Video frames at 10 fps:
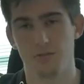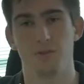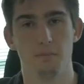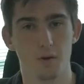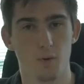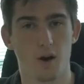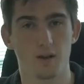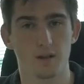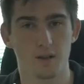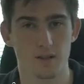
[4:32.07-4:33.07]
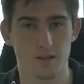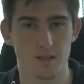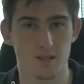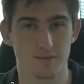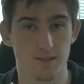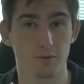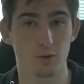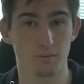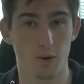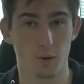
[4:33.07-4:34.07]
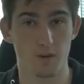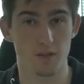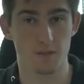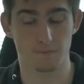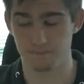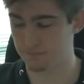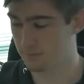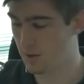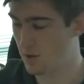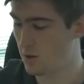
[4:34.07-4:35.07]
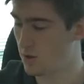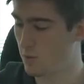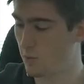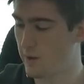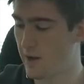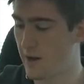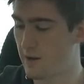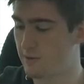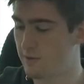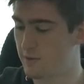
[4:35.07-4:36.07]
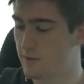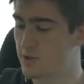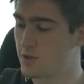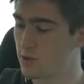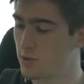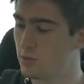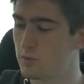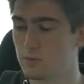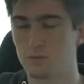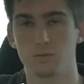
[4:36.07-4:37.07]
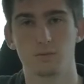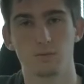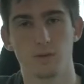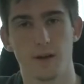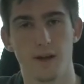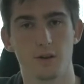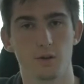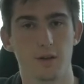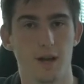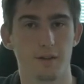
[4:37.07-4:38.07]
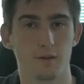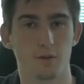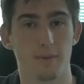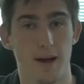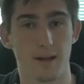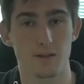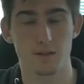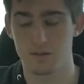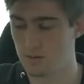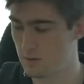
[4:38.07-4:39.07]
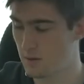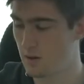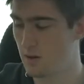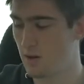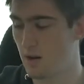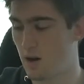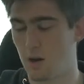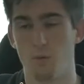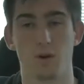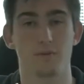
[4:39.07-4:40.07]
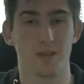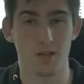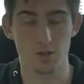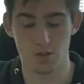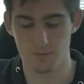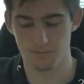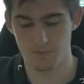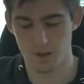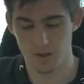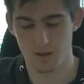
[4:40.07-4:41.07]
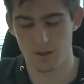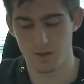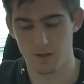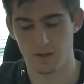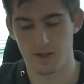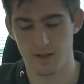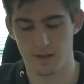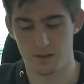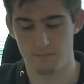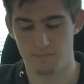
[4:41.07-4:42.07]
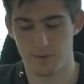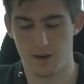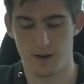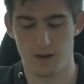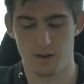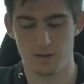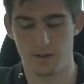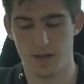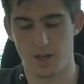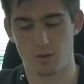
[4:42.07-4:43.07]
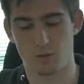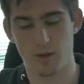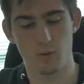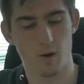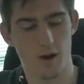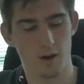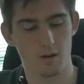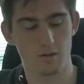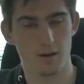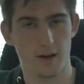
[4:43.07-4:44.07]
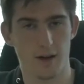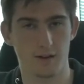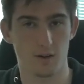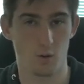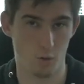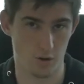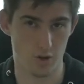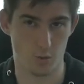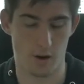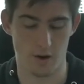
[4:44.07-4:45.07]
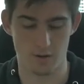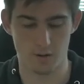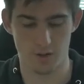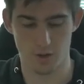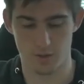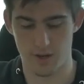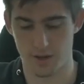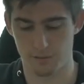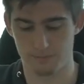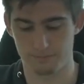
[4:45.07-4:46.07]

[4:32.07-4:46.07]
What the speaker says: The Mudwatt consists of several components. We have two anode-cathode pads, one of each, delineated by a green wire and an orange wire, shown here.